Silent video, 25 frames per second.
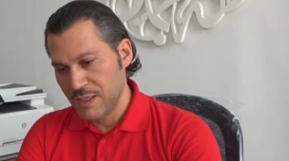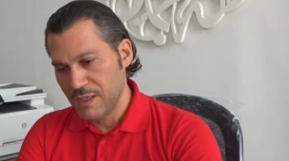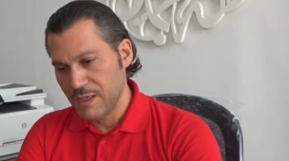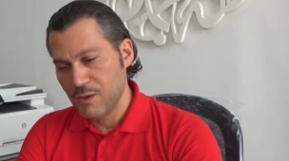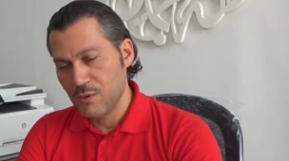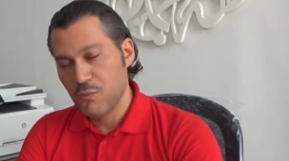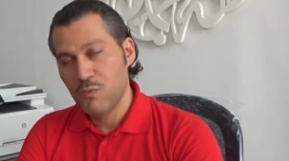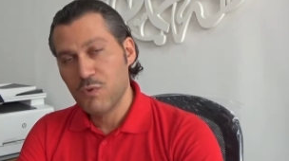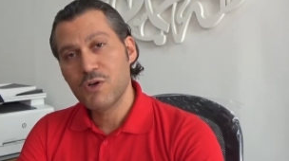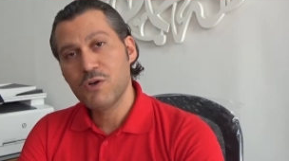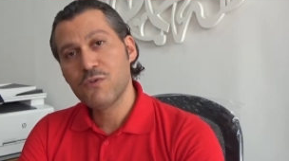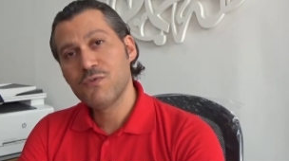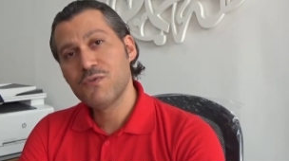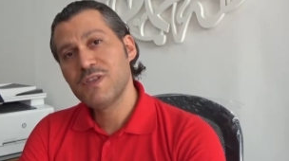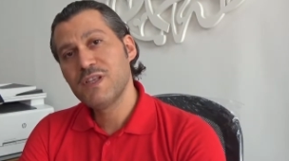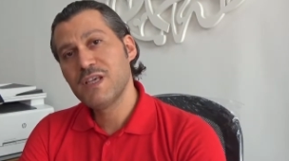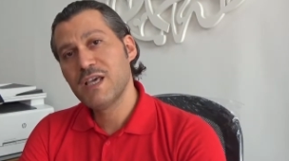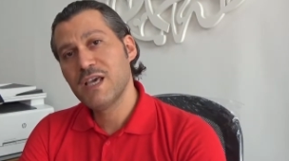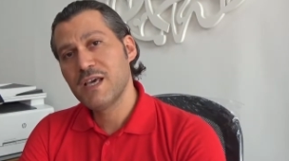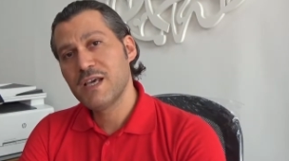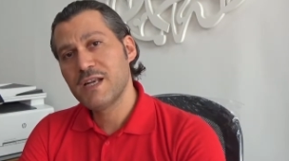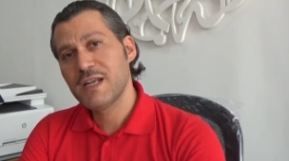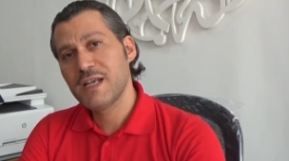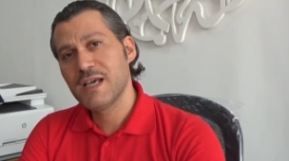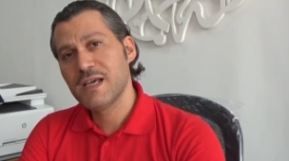Uh, one of
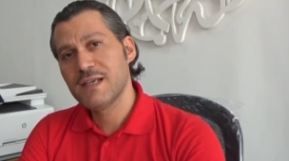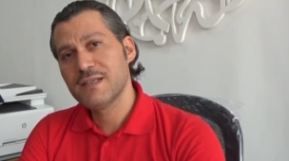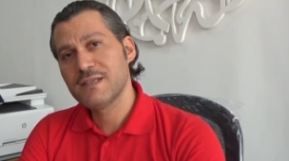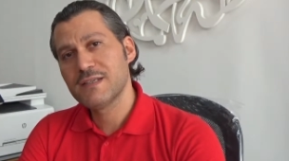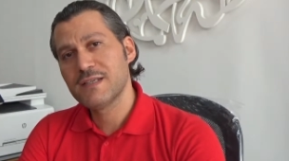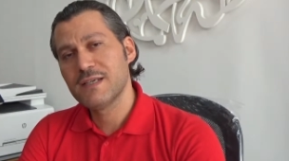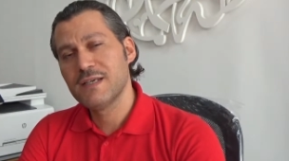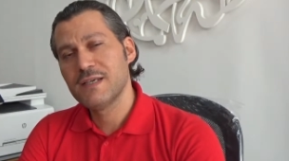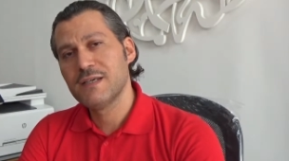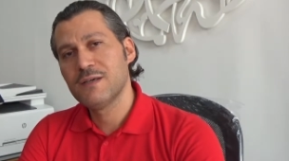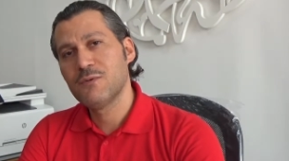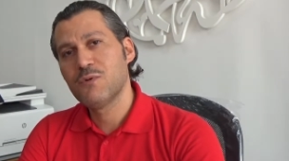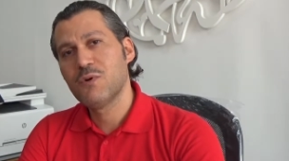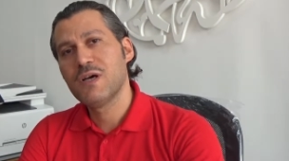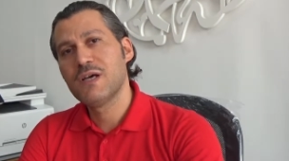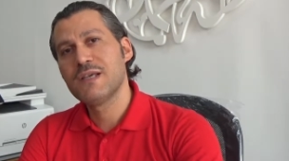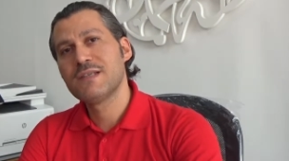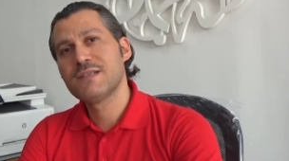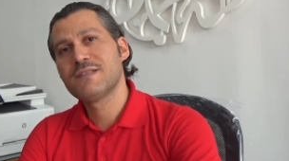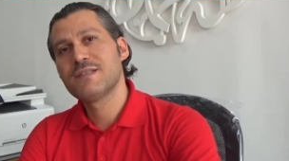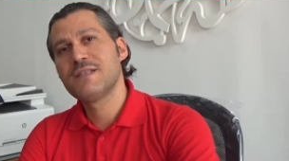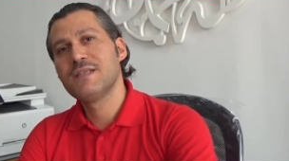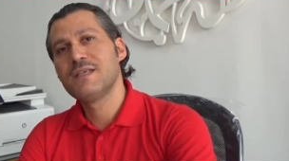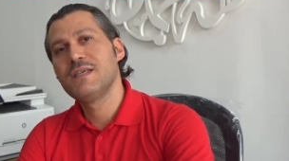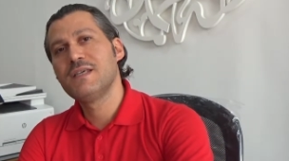the areas uh,
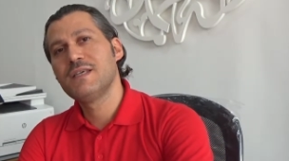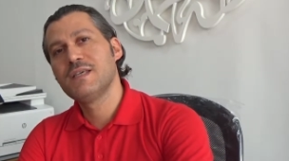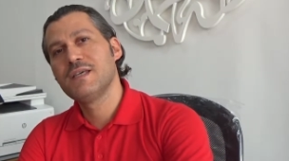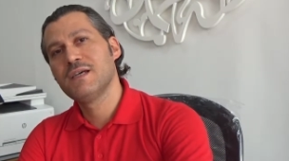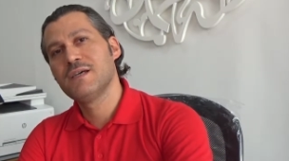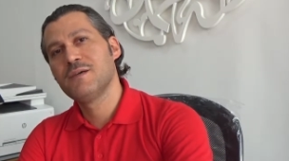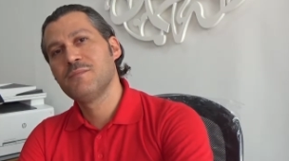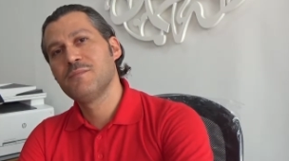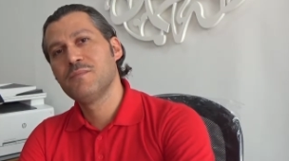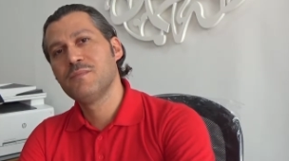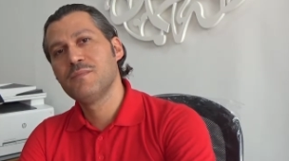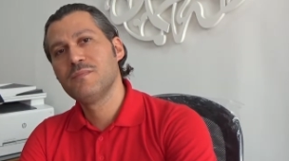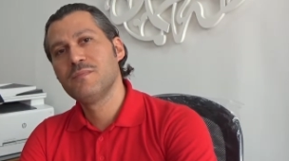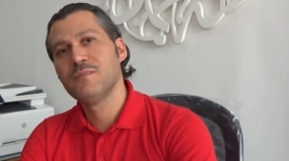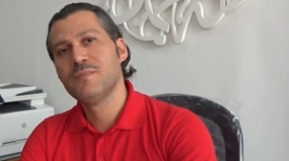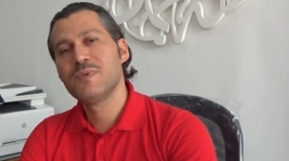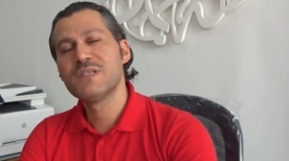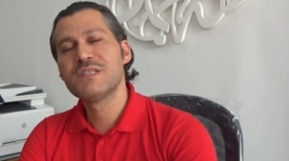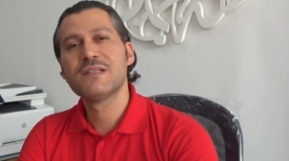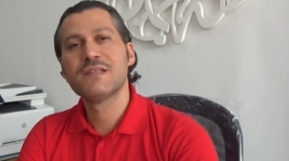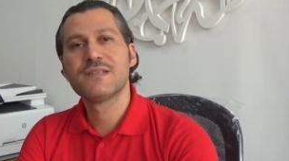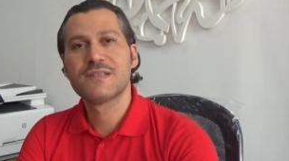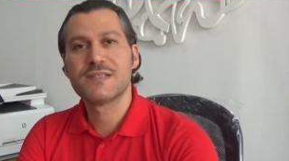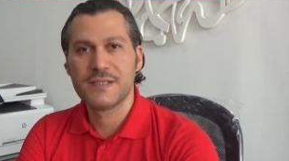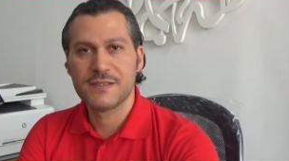was the uh,
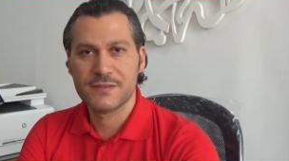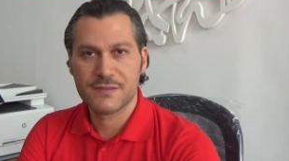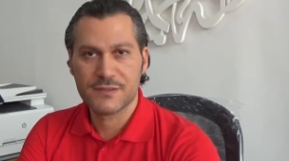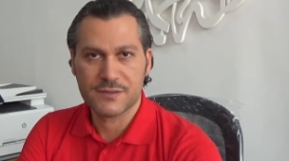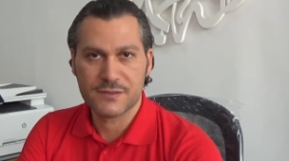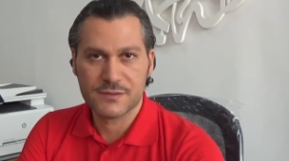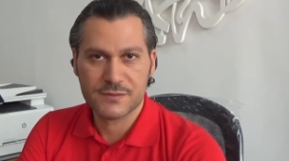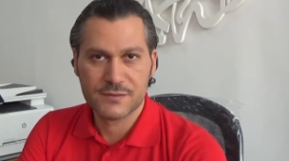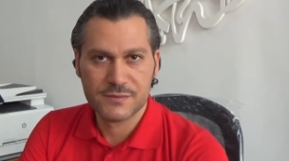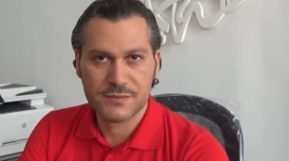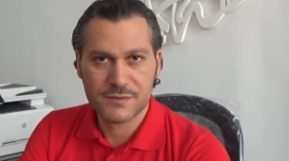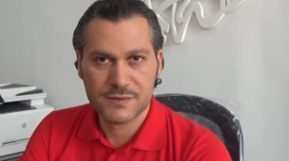business center.